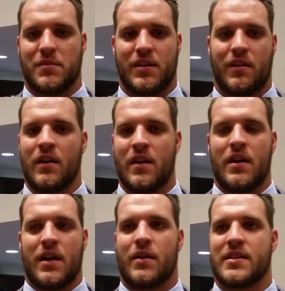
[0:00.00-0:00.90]
So,
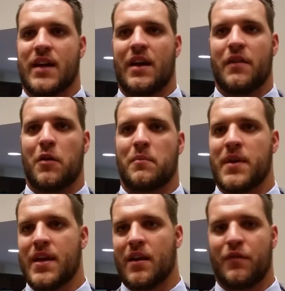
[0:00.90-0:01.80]
he's kind of helped
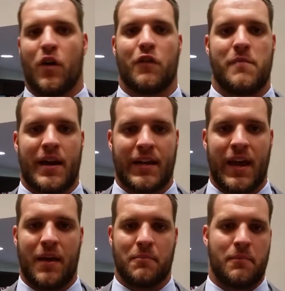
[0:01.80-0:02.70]
me evolve my
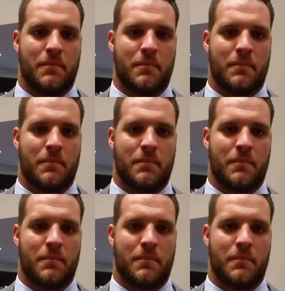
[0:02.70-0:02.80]
game.